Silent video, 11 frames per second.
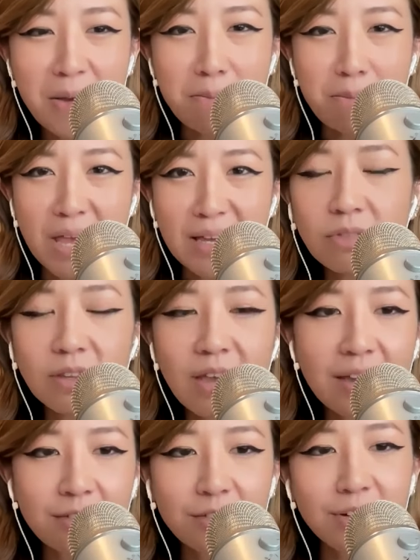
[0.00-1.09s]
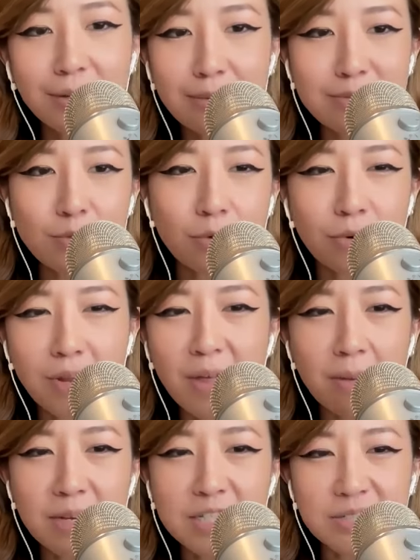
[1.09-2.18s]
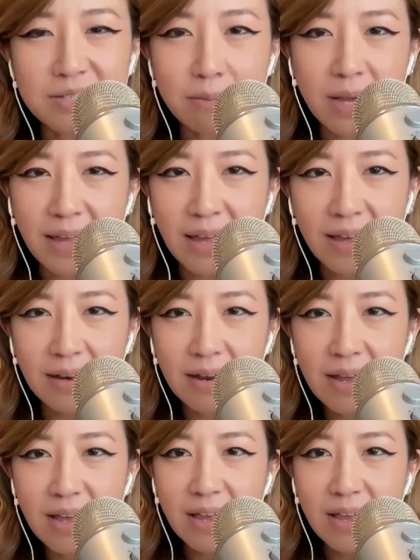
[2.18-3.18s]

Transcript: make acronyms or images in my head,